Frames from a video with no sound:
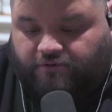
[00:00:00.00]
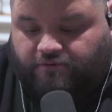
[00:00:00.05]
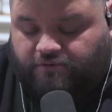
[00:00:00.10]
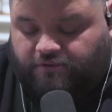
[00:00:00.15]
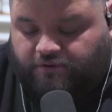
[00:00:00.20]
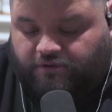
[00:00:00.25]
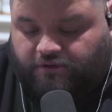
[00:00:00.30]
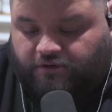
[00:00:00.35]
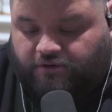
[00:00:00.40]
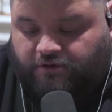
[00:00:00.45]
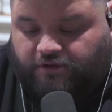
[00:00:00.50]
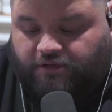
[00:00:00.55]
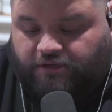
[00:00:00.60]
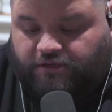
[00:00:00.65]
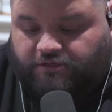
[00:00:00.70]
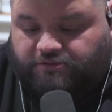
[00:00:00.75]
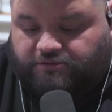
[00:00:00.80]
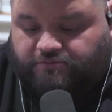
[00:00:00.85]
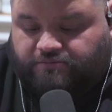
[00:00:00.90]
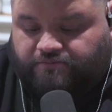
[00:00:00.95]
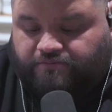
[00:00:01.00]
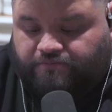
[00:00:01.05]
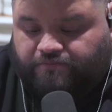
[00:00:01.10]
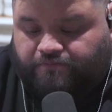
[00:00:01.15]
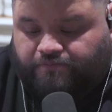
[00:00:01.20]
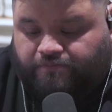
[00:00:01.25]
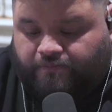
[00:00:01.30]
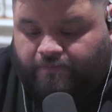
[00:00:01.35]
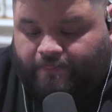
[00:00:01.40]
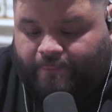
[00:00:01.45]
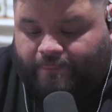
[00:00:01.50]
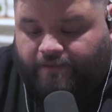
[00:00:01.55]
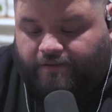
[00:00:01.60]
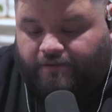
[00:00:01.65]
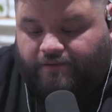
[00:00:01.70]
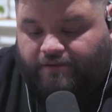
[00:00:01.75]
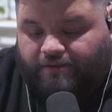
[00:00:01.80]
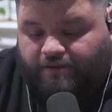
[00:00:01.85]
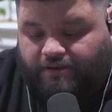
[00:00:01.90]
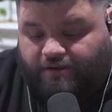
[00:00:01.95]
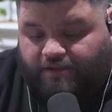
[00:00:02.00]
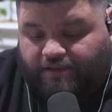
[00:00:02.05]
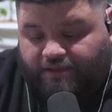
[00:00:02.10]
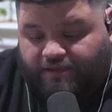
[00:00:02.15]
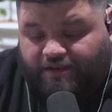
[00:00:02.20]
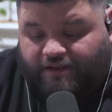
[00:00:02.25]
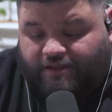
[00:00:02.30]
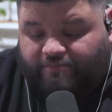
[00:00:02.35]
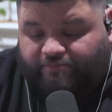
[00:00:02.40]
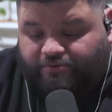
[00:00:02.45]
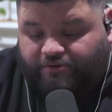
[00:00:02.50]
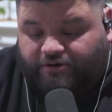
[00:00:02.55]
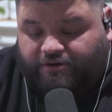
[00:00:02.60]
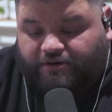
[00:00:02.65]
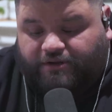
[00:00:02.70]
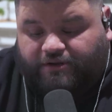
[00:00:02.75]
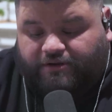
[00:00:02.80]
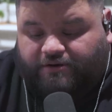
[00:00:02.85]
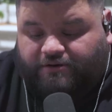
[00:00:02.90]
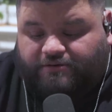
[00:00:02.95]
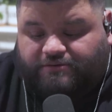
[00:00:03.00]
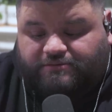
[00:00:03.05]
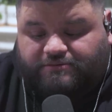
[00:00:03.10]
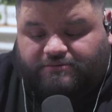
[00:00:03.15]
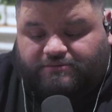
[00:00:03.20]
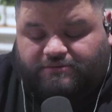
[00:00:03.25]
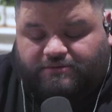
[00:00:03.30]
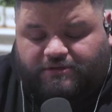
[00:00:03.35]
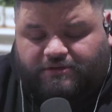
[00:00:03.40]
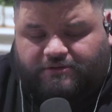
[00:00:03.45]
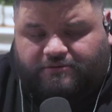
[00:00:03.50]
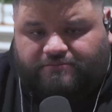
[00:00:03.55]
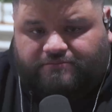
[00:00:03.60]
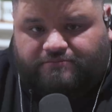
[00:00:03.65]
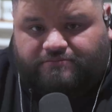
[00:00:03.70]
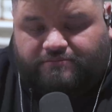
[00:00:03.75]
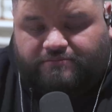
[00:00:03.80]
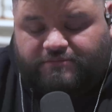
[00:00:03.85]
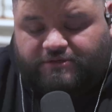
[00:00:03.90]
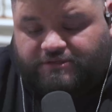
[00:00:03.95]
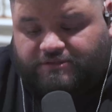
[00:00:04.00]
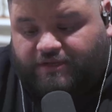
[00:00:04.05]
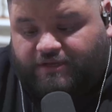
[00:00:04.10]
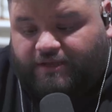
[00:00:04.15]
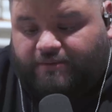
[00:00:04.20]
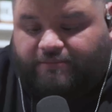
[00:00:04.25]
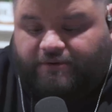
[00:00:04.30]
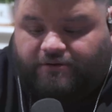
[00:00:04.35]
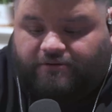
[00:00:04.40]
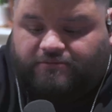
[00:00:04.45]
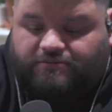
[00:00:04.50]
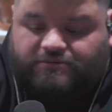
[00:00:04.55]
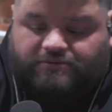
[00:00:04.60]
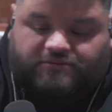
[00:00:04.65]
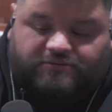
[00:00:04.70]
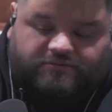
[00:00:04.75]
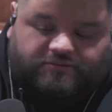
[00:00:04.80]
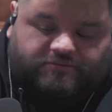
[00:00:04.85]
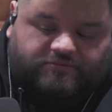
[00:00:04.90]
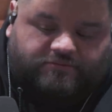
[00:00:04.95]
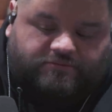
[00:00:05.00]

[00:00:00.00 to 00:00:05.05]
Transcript: in the congregation. And again, I put on here because I have my notes.